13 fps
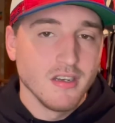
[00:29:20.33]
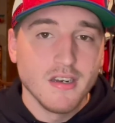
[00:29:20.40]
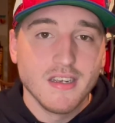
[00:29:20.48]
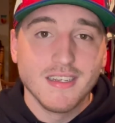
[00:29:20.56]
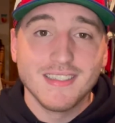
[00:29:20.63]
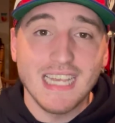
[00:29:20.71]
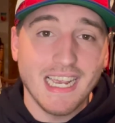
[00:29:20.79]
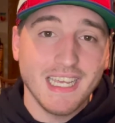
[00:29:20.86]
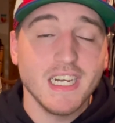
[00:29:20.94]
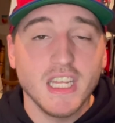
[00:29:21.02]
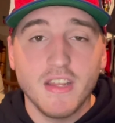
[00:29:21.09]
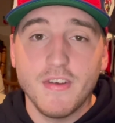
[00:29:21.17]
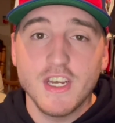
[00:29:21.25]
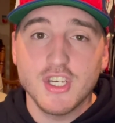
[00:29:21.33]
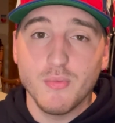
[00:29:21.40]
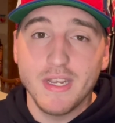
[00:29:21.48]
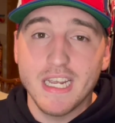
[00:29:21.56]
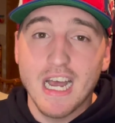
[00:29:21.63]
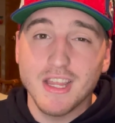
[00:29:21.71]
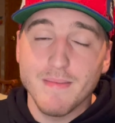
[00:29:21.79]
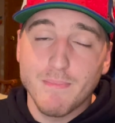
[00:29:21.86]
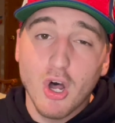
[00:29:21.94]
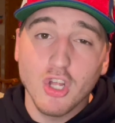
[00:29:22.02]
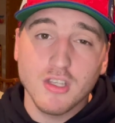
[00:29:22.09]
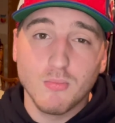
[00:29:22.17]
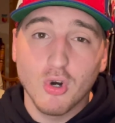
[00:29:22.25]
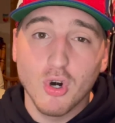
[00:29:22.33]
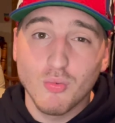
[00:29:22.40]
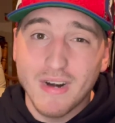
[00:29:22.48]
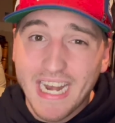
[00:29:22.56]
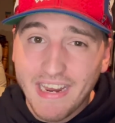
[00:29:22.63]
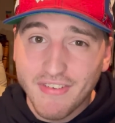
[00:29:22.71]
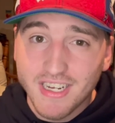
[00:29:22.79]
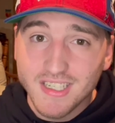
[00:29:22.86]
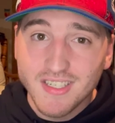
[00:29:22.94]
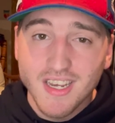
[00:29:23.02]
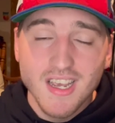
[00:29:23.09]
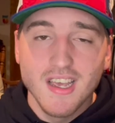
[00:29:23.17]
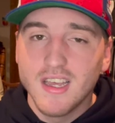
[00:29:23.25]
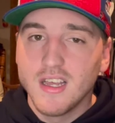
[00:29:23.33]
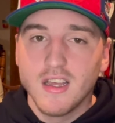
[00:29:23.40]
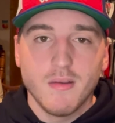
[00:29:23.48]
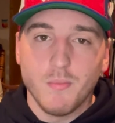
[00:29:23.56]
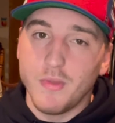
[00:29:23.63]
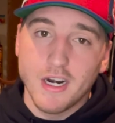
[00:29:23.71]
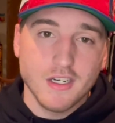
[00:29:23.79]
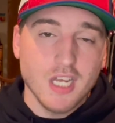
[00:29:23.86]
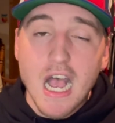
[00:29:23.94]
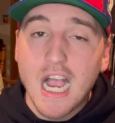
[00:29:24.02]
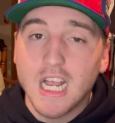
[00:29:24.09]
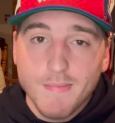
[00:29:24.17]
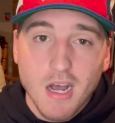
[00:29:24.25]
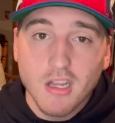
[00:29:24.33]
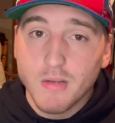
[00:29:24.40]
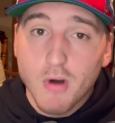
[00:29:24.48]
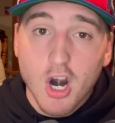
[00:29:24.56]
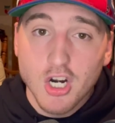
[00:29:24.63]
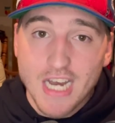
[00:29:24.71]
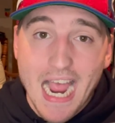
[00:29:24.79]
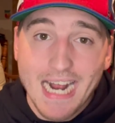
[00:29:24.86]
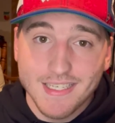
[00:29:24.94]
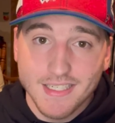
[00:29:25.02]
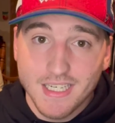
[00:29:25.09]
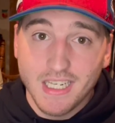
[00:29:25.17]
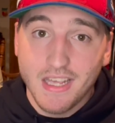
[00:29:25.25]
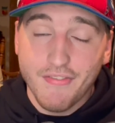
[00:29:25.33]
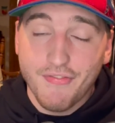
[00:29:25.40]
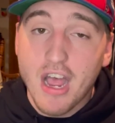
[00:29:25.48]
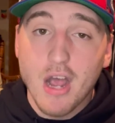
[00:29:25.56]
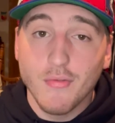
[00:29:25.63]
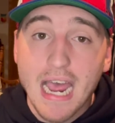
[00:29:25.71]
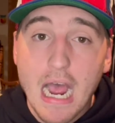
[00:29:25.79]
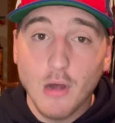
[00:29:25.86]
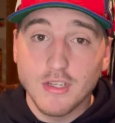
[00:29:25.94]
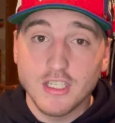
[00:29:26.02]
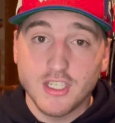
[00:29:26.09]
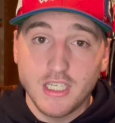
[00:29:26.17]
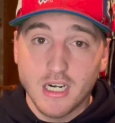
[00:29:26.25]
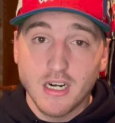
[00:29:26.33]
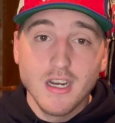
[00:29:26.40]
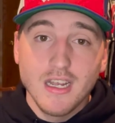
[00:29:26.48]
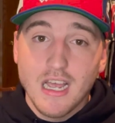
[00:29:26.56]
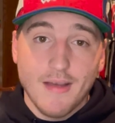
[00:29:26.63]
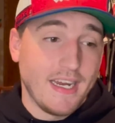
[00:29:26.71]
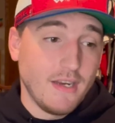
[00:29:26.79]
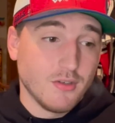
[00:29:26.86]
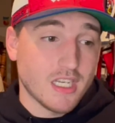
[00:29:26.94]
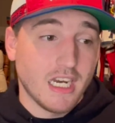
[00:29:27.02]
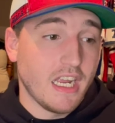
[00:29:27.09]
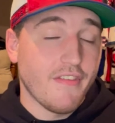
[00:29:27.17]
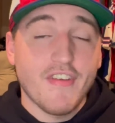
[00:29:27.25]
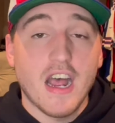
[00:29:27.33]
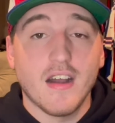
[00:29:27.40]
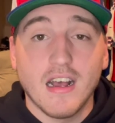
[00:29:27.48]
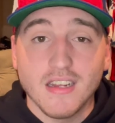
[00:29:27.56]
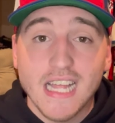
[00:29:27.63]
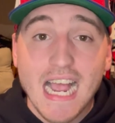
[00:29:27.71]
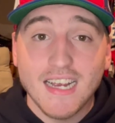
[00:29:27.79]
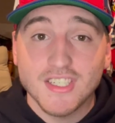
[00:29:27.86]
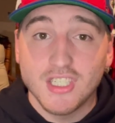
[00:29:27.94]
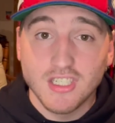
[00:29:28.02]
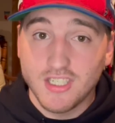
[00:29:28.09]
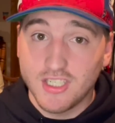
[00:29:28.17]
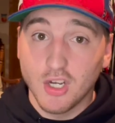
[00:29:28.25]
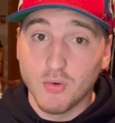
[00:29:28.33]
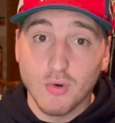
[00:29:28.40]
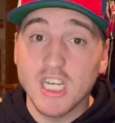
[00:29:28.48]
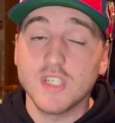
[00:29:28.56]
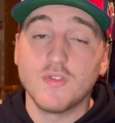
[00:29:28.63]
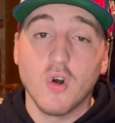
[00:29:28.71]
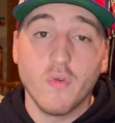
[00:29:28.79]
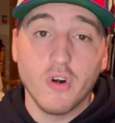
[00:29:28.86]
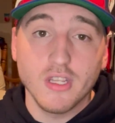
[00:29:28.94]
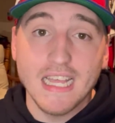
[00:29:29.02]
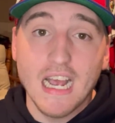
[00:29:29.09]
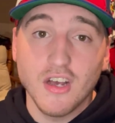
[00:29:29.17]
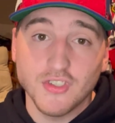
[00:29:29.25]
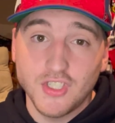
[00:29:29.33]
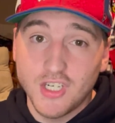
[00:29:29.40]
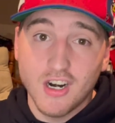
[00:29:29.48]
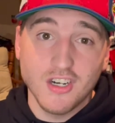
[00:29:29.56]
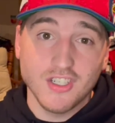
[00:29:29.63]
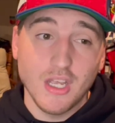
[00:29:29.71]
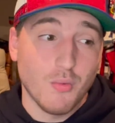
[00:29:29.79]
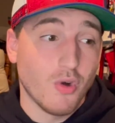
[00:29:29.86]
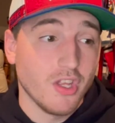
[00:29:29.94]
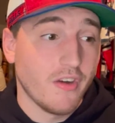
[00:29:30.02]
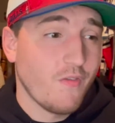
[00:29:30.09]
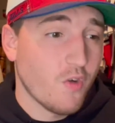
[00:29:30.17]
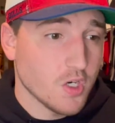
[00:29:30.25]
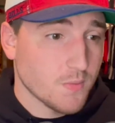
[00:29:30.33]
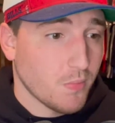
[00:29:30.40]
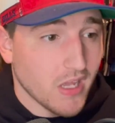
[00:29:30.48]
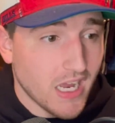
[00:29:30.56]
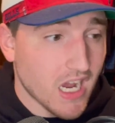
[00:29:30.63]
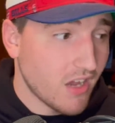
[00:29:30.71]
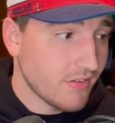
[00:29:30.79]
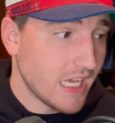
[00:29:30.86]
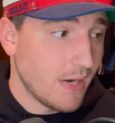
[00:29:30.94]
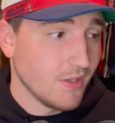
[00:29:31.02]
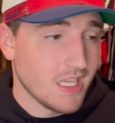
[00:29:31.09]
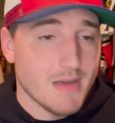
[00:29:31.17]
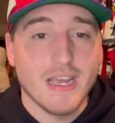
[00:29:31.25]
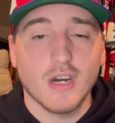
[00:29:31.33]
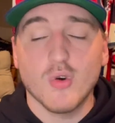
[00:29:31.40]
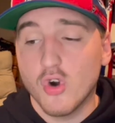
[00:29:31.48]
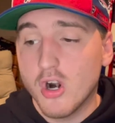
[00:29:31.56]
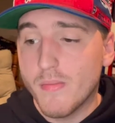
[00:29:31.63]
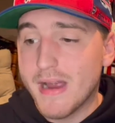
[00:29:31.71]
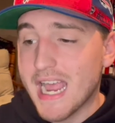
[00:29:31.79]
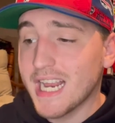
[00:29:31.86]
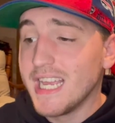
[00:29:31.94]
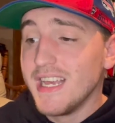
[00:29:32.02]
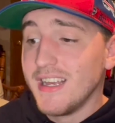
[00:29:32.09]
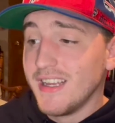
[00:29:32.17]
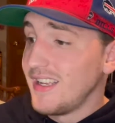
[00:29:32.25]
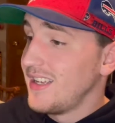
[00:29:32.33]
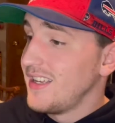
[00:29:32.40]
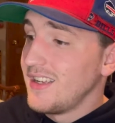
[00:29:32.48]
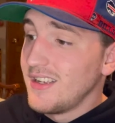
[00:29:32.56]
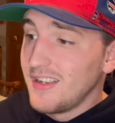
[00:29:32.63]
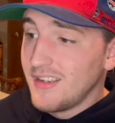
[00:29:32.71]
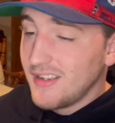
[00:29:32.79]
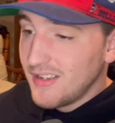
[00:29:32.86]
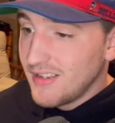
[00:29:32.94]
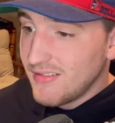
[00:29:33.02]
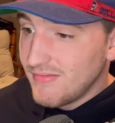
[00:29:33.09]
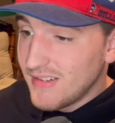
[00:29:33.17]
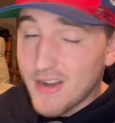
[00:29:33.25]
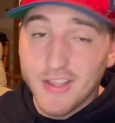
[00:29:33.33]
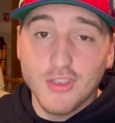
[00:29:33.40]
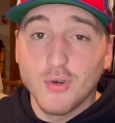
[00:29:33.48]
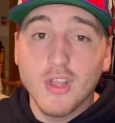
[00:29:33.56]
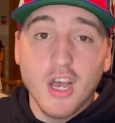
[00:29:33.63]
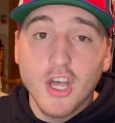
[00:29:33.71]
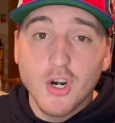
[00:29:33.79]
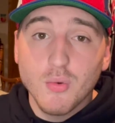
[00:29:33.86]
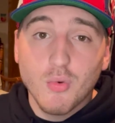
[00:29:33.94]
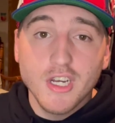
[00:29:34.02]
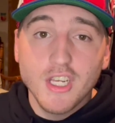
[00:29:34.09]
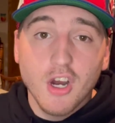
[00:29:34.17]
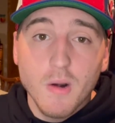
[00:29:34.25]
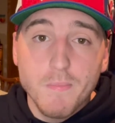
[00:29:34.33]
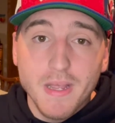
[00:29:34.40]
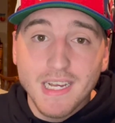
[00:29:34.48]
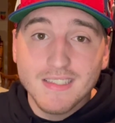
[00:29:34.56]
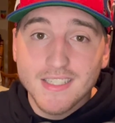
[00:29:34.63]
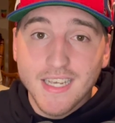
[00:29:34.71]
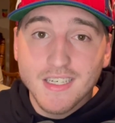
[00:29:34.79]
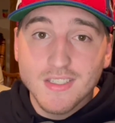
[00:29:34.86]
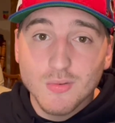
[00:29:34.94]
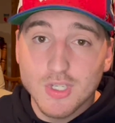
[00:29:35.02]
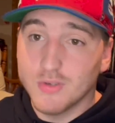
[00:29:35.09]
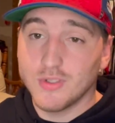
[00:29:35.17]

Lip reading: Second in the division, we got the Baltimore Ravens. They're talking about Lamar Jackson's going to get found out this year. I mean, he was going to get found out last year and still rushed for over 1,000 yards. They won their first playoff game with him at quarterback. Now, he threw the 101-yard pick six, which was the